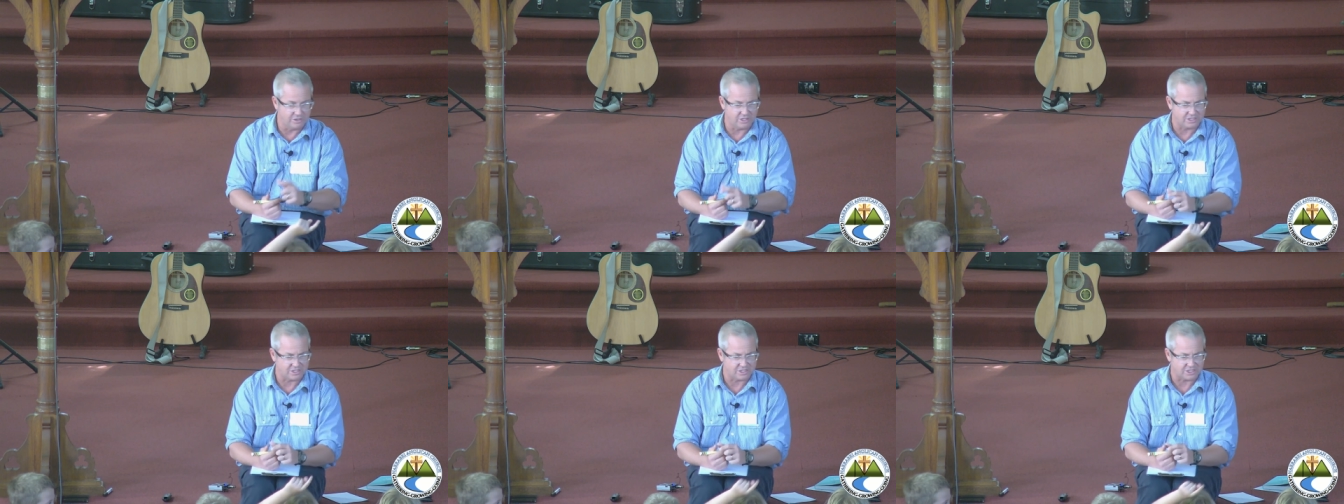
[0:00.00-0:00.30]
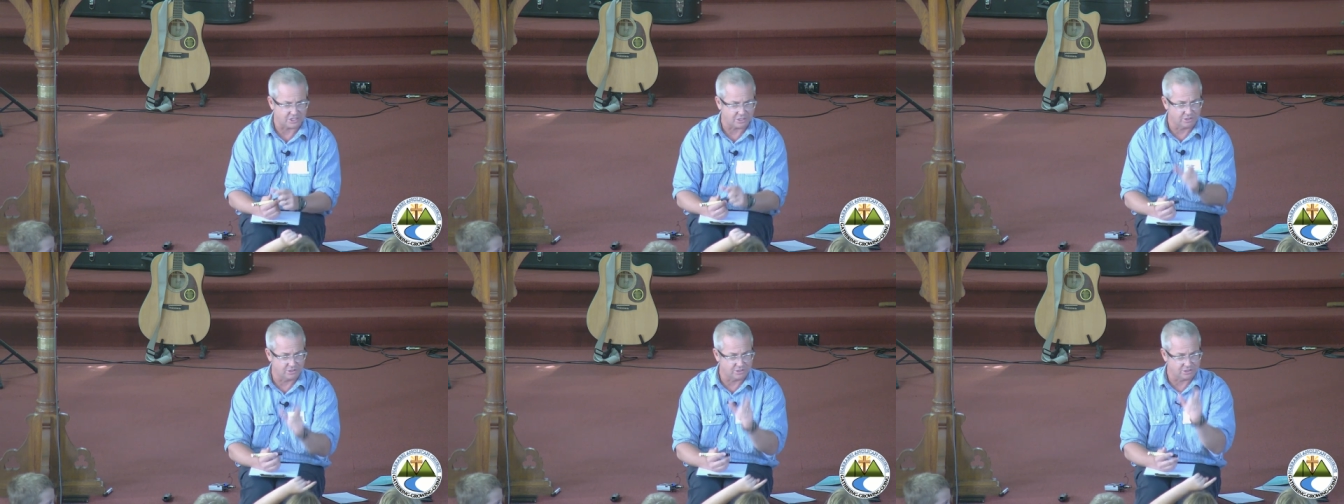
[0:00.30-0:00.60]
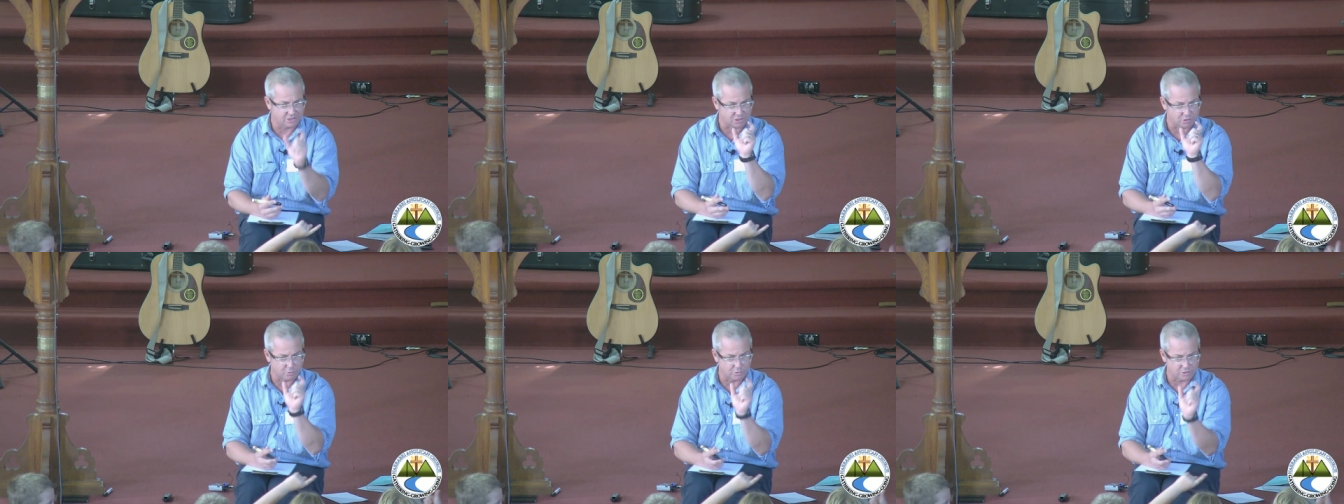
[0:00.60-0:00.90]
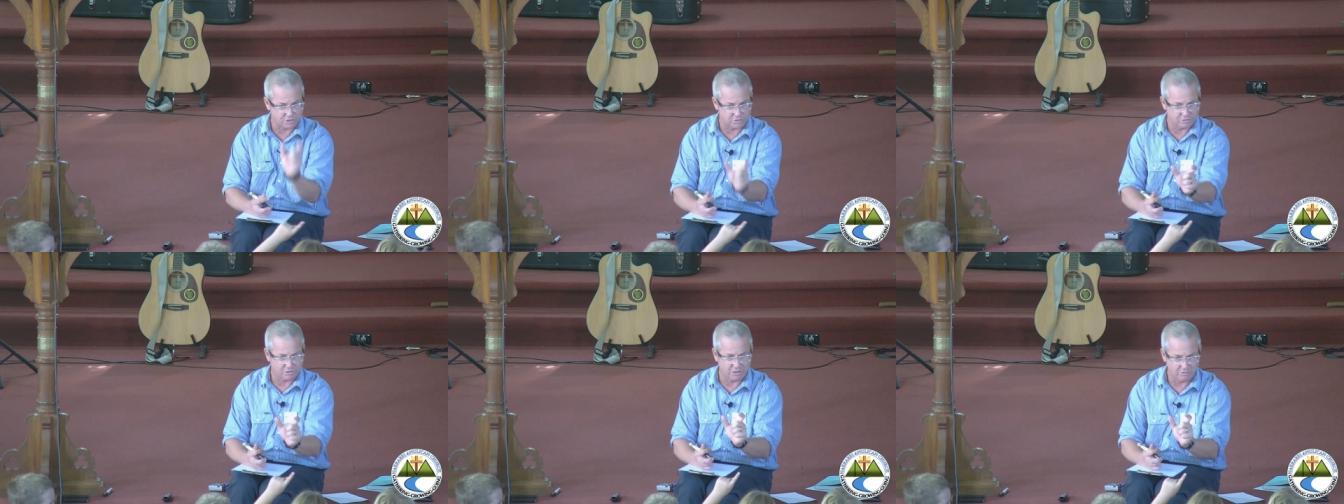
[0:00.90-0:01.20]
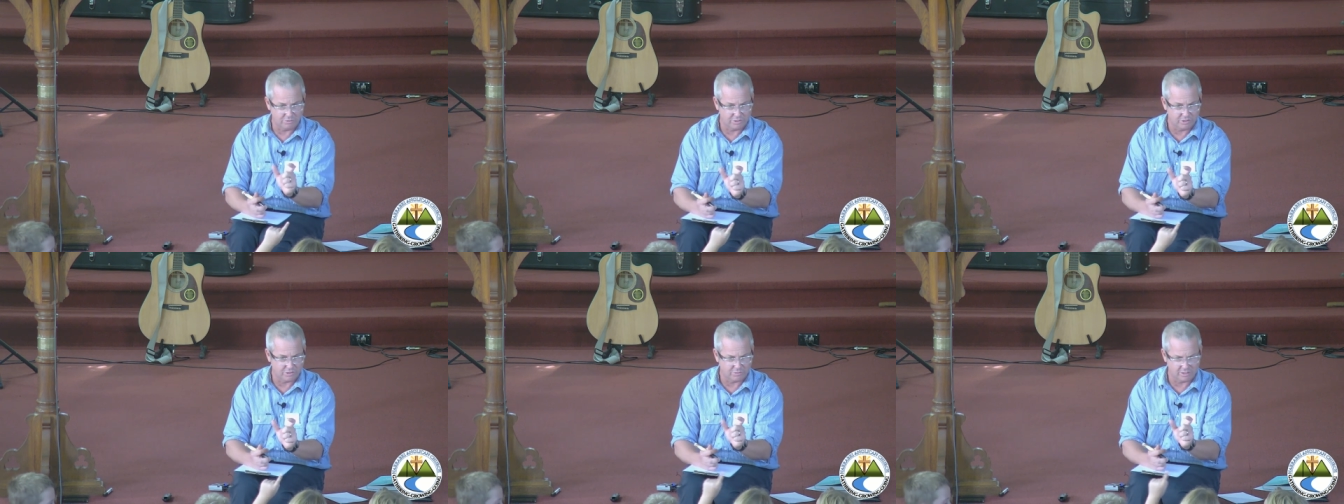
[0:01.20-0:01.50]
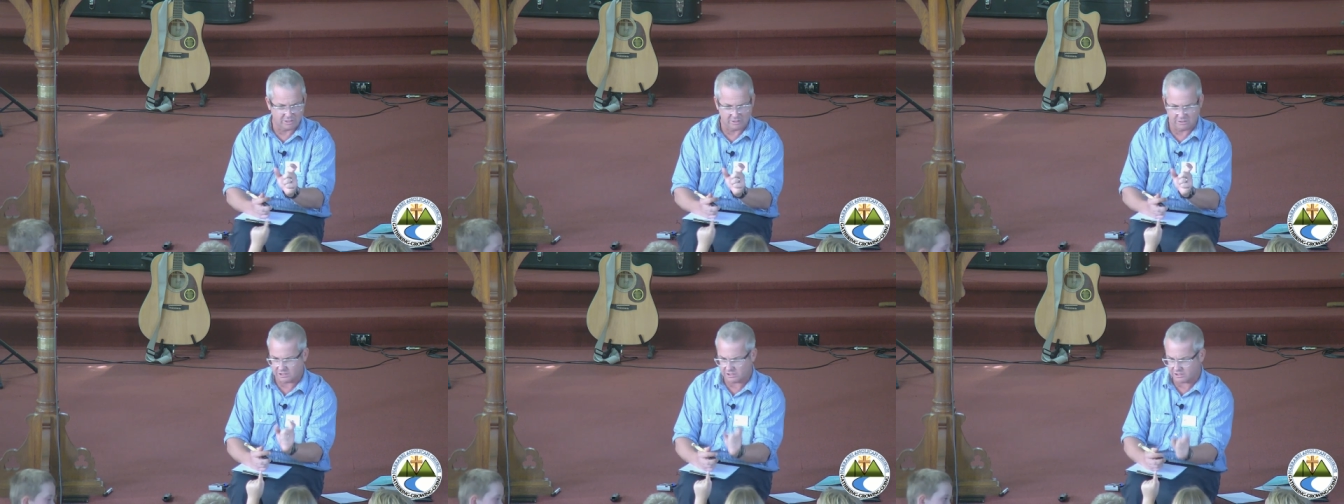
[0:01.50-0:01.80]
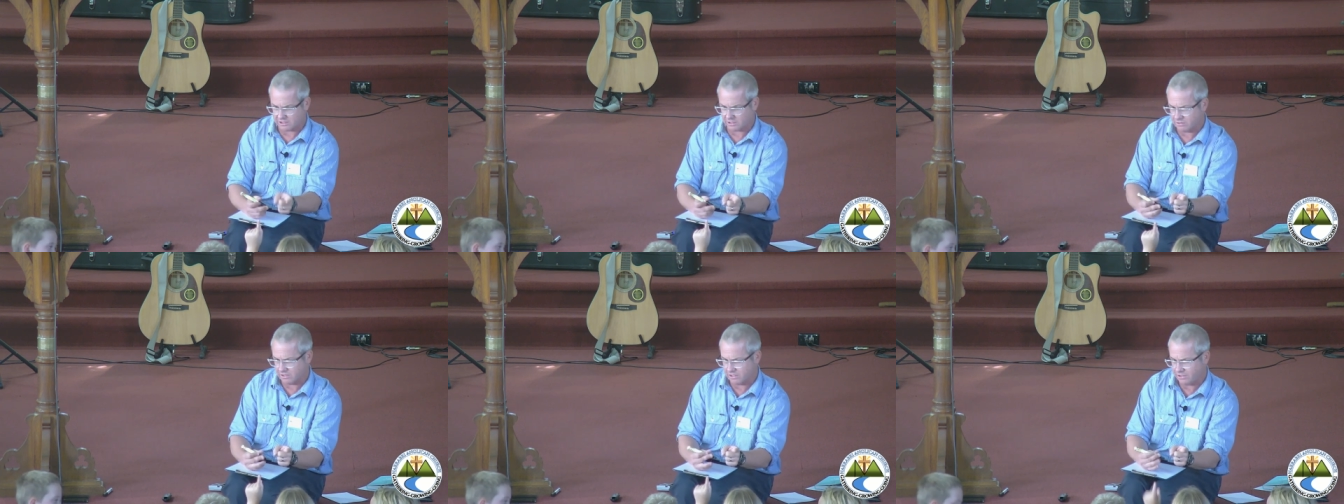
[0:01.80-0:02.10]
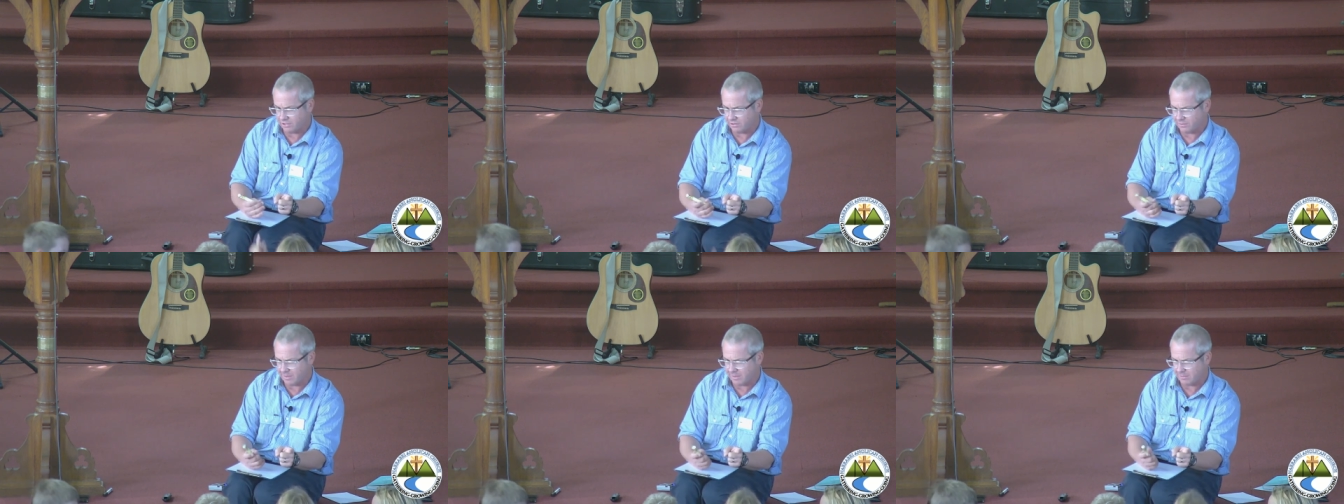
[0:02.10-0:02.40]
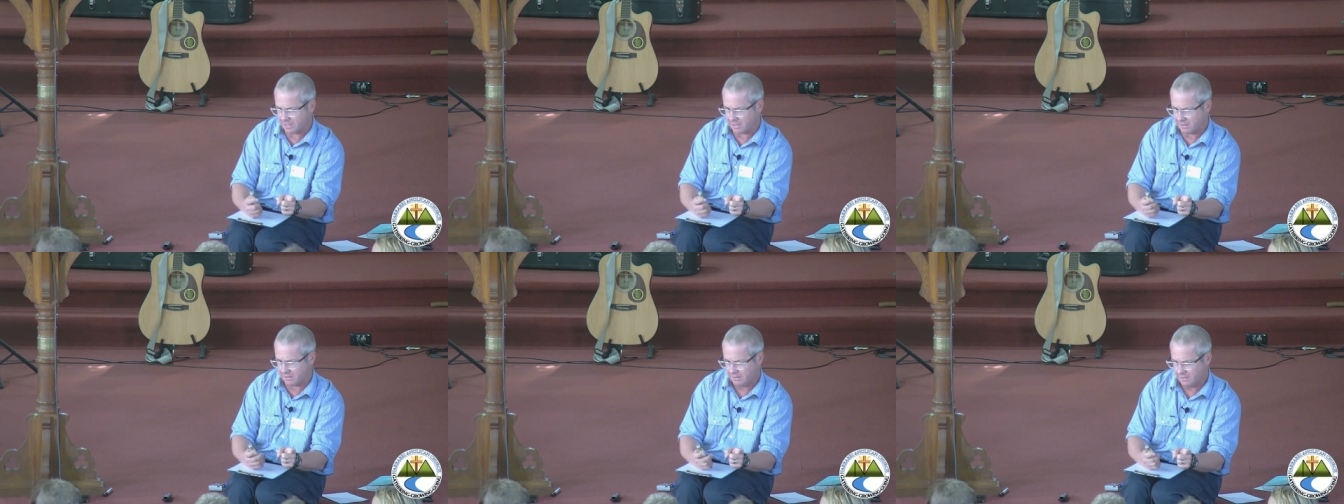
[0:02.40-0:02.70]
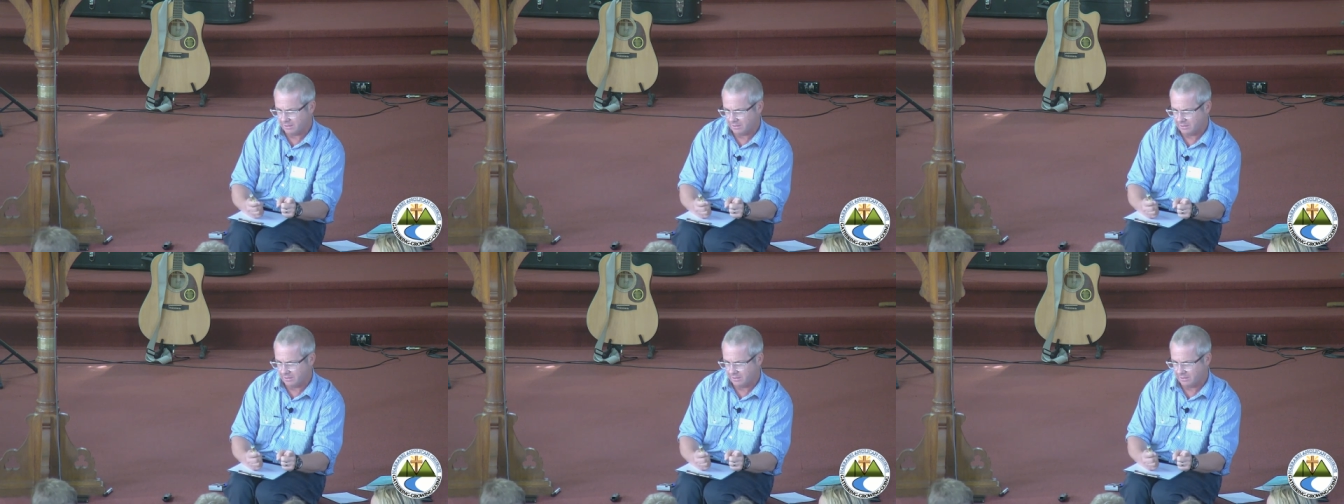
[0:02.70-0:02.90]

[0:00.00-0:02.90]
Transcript: that tells us what's wrong with the world? Giselle, can you remember?